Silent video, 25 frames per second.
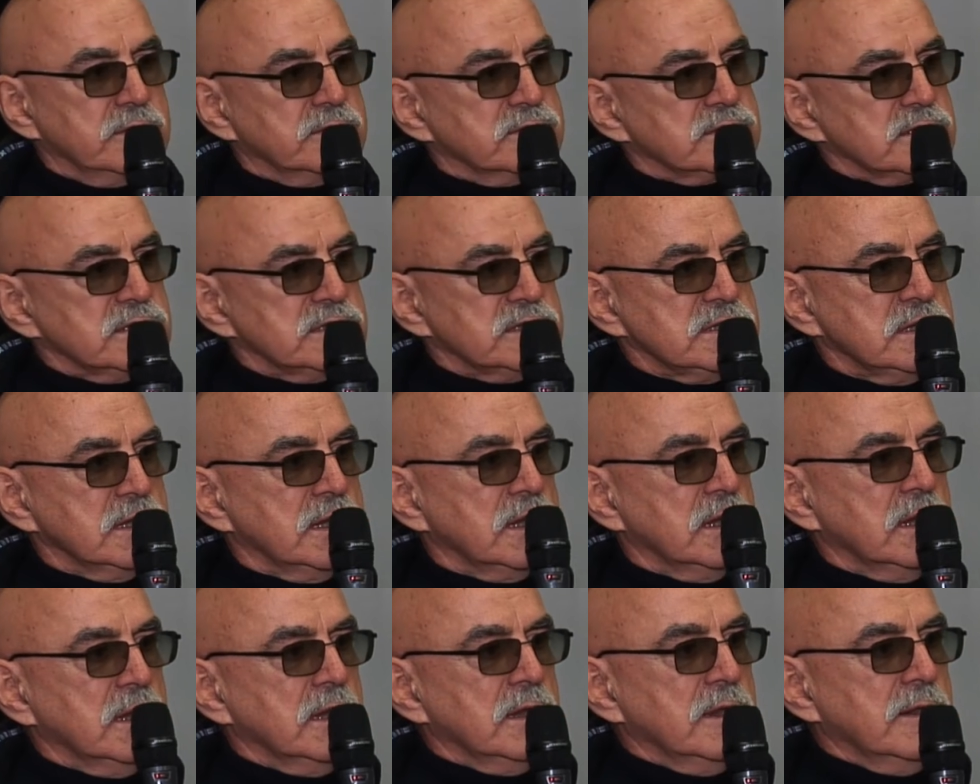
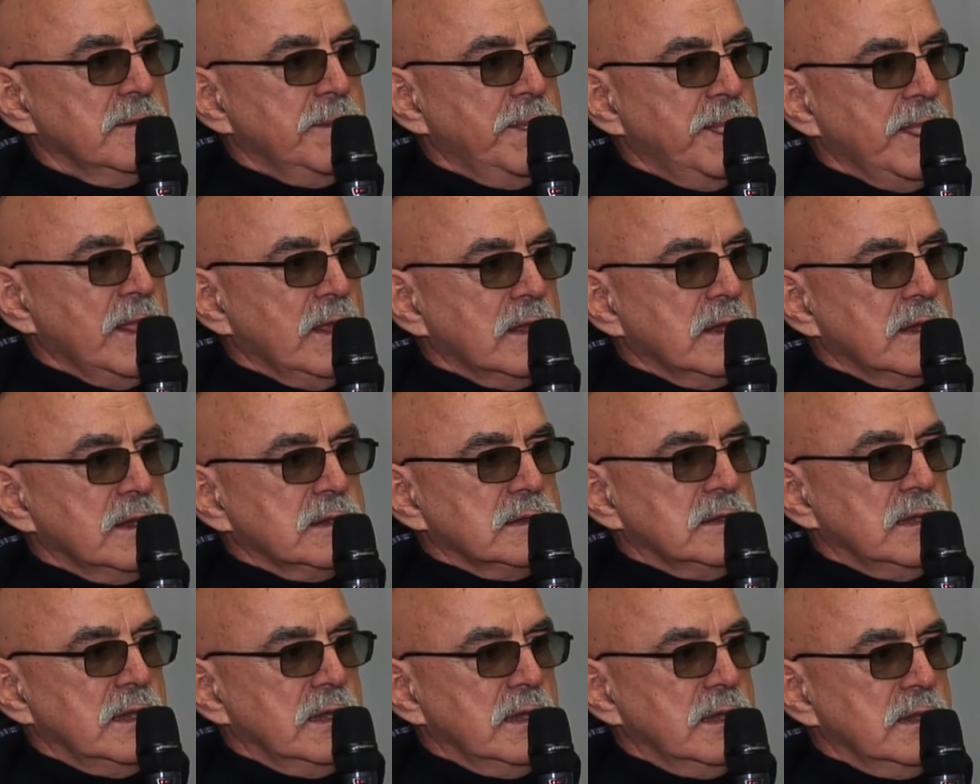interested
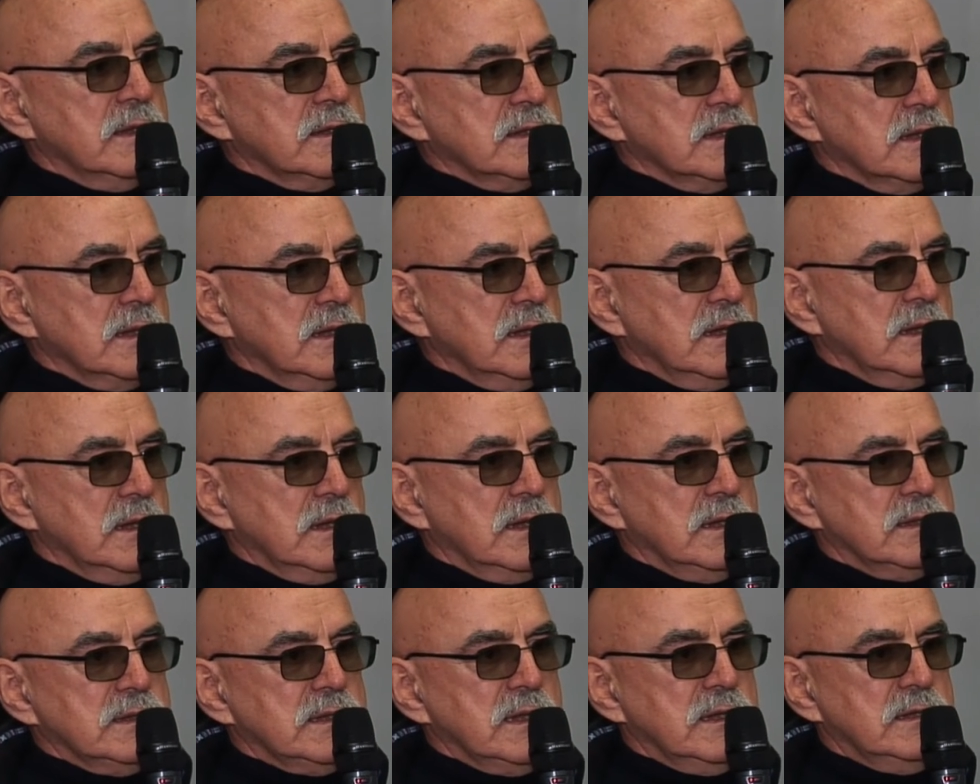in setting up
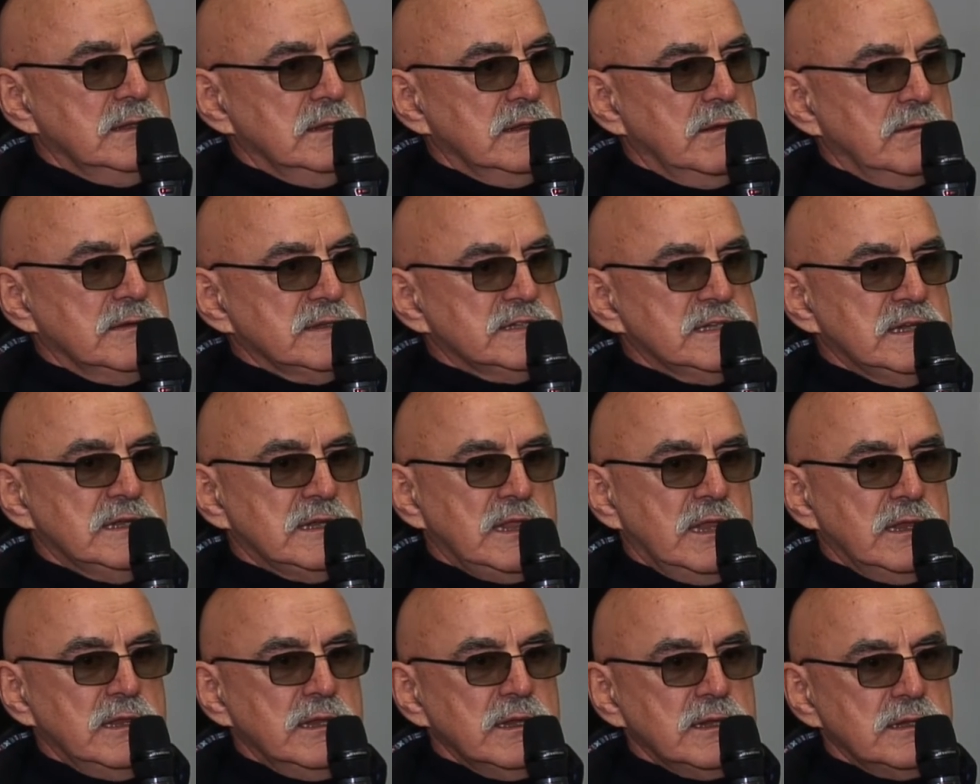goals
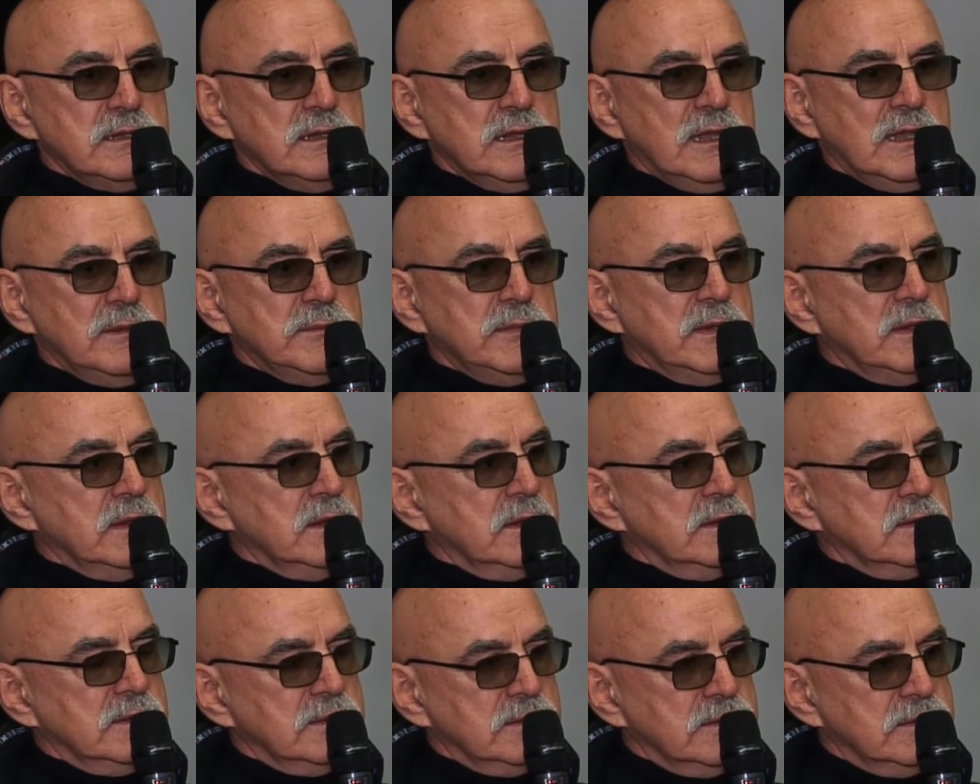uh, for myself,
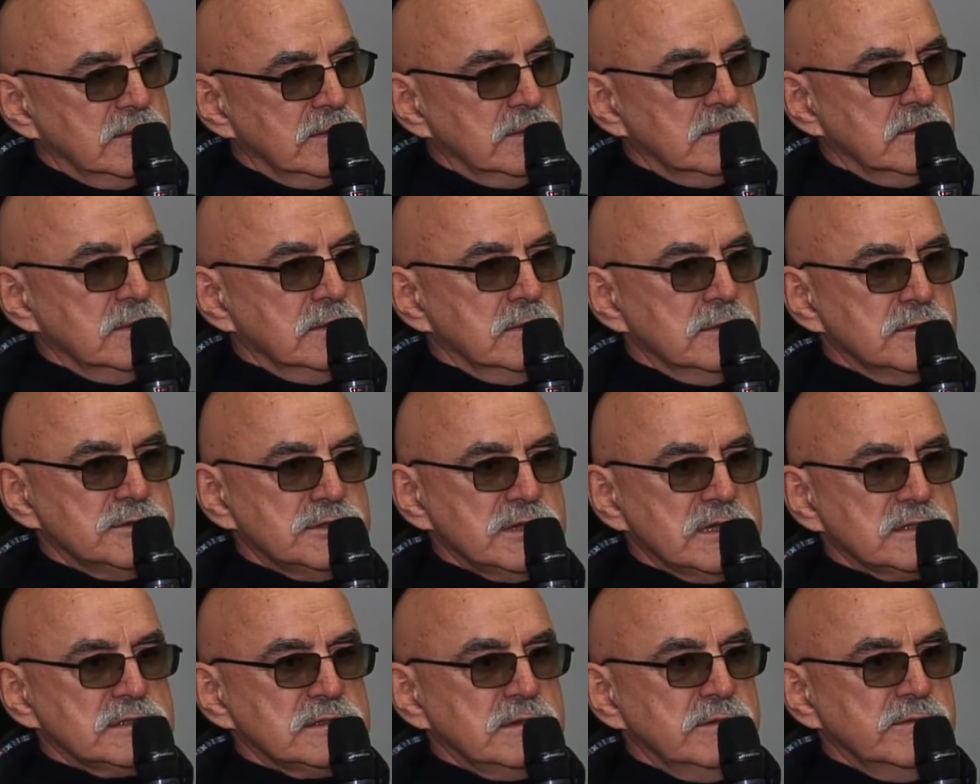sort of
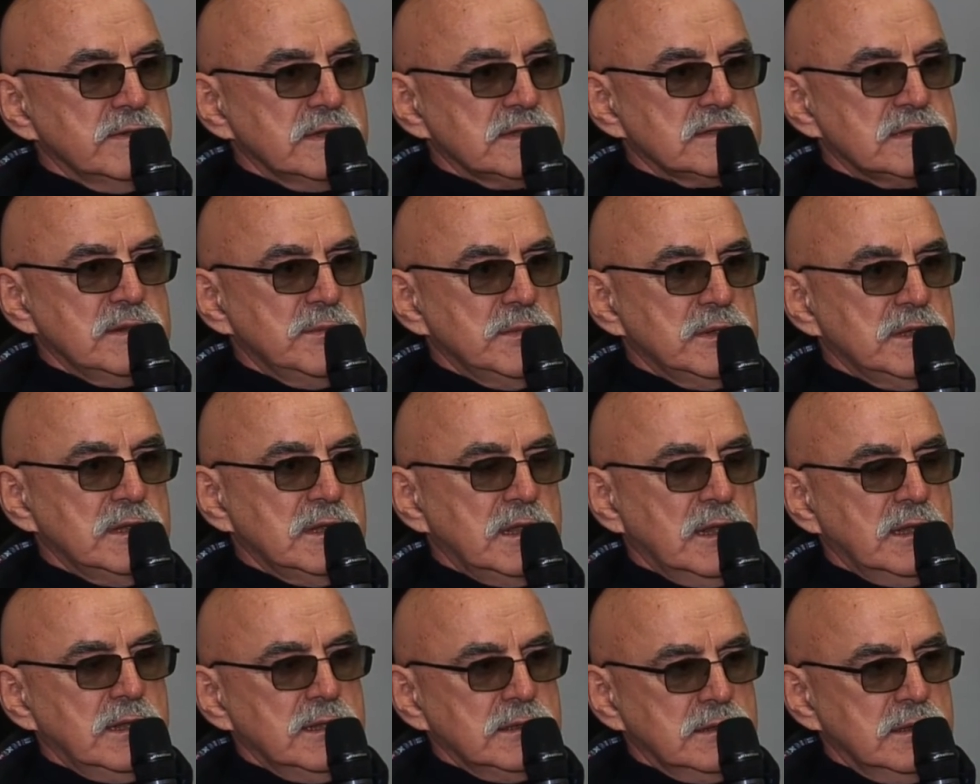
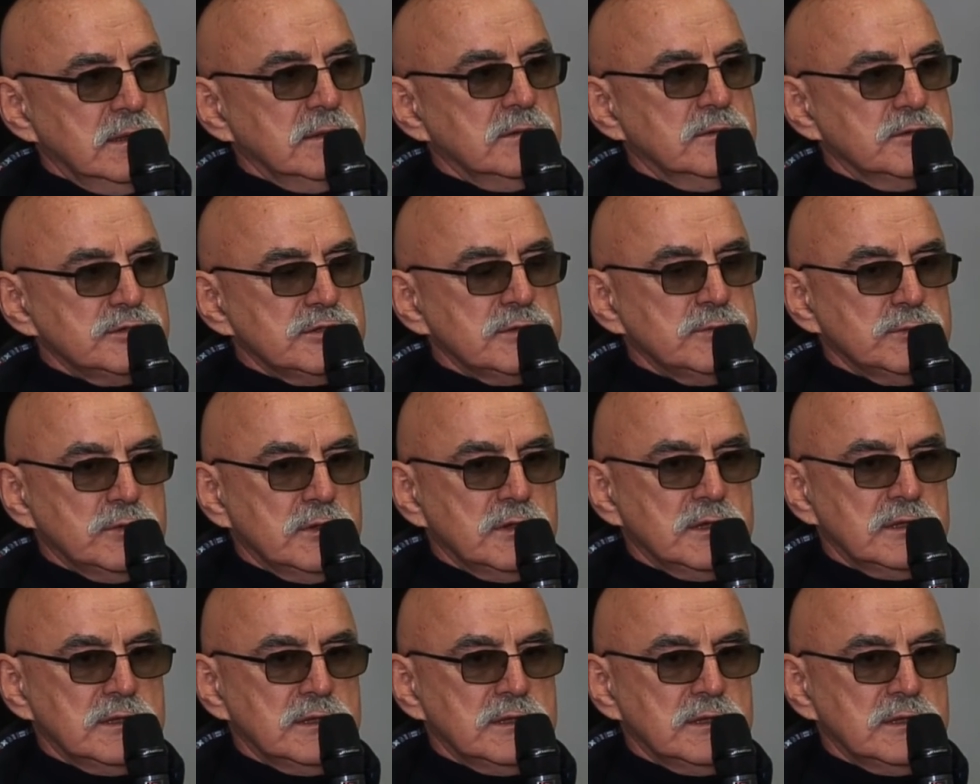overarching goals